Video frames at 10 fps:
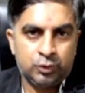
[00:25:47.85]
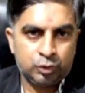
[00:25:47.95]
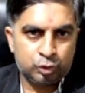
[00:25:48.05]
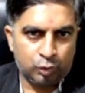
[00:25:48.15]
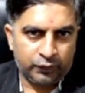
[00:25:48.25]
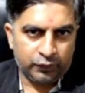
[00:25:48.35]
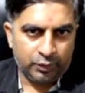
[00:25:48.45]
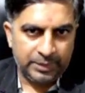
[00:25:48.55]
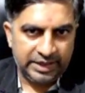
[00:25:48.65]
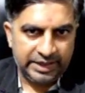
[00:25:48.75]
So
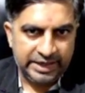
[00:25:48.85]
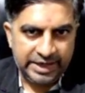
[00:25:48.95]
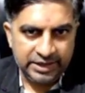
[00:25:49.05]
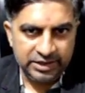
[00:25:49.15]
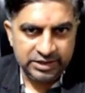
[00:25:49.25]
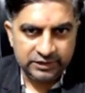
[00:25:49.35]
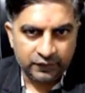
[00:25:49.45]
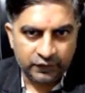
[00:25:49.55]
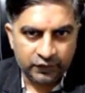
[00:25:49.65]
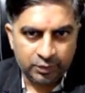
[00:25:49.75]
from any
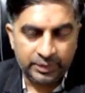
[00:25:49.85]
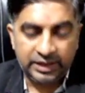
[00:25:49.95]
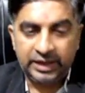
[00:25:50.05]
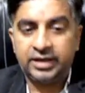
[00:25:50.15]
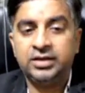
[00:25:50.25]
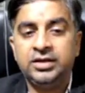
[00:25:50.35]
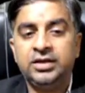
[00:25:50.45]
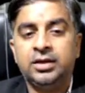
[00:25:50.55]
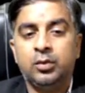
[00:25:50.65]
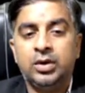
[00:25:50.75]

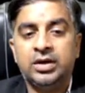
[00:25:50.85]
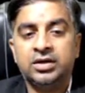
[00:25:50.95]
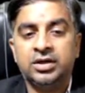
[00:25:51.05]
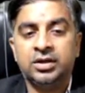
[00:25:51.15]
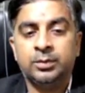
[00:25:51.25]
quadratic